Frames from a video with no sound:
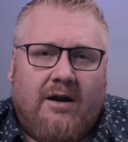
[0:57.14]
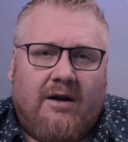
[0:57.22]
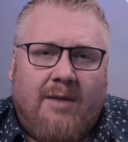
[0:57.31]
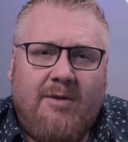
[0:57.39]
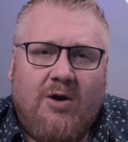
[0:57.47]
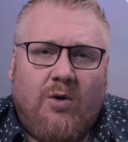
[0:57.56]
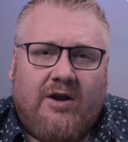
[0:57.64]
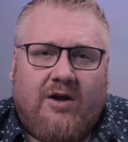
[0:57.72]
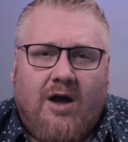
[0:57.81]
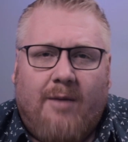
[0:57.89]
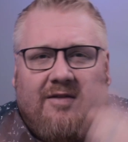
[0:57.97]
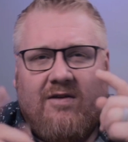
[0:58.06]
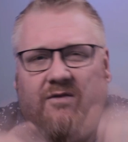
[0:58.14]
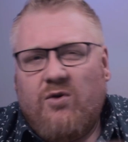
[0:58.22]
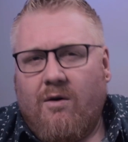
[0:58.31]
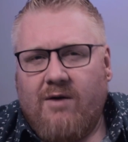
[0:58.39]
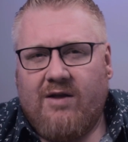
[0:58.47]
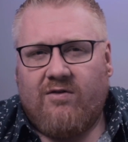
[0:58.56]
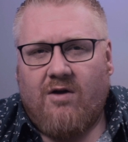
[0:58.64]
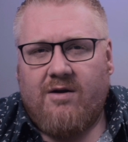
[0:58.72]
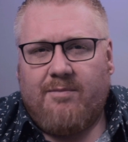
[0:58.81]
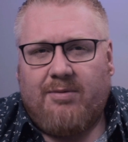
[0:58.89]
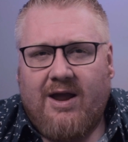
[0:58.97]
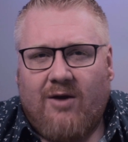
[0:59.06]
let me know in the comments. Have you already
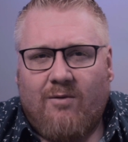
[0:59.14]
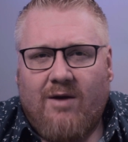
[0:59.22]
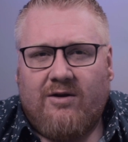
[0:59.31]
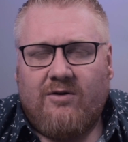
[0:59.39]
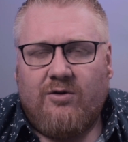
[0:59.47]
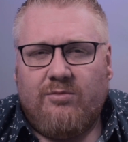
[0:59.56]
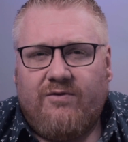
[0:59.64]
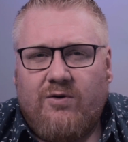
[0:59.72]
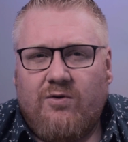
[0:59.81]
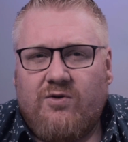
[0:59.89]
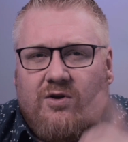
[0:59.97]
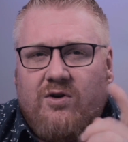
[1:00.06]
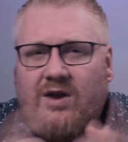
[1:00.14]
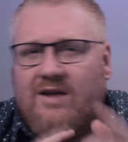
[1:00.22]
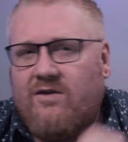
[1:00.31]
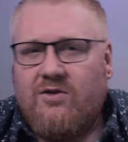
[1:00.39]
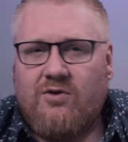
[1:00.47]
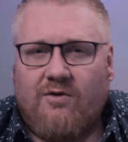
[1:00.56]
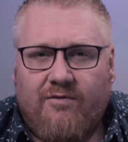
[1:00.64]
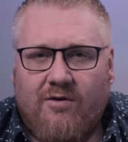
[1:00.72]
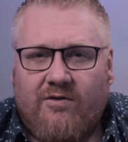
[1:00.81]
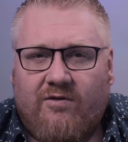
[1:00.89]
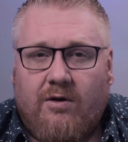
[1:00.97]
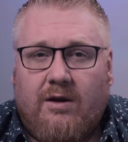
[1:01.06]
started playing around in Lumafusion? Is this your
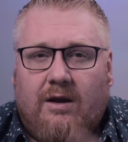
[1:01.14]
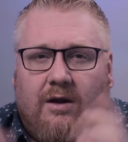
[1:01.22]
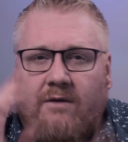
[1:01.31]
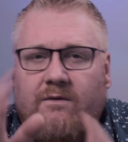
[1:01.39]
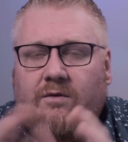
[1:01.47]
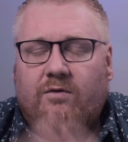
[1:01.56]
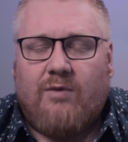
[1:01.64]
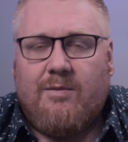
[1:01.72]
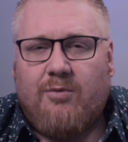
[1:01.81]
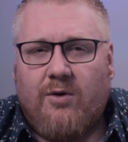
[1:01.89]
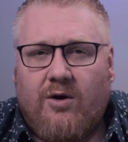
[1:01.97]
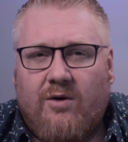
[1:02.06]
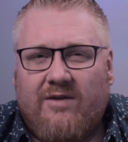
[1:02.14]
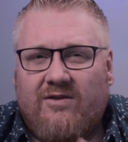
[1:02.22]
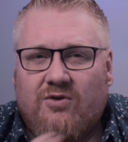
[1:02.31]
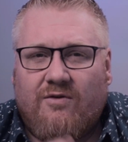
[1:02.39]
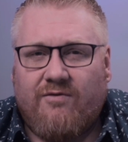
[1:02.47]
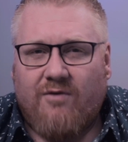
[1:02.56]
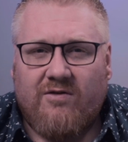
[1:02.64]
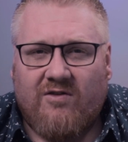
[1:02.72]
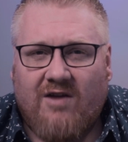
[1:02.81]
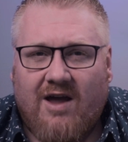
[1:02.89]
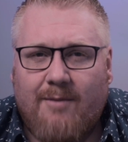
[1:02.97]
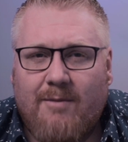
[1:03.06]
first, in 3.0, is this your first
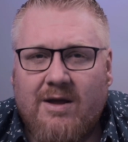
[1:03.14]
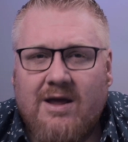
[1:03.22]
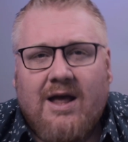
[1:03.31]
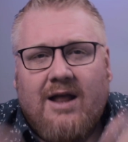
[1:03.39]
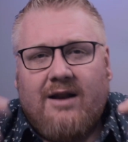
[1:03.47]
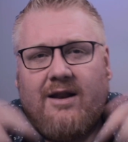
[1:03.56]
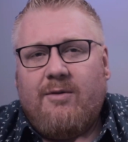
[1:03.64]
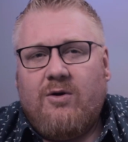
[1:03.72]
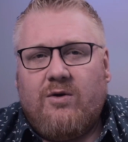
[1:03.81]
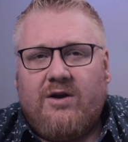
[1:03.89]
time? Let me know in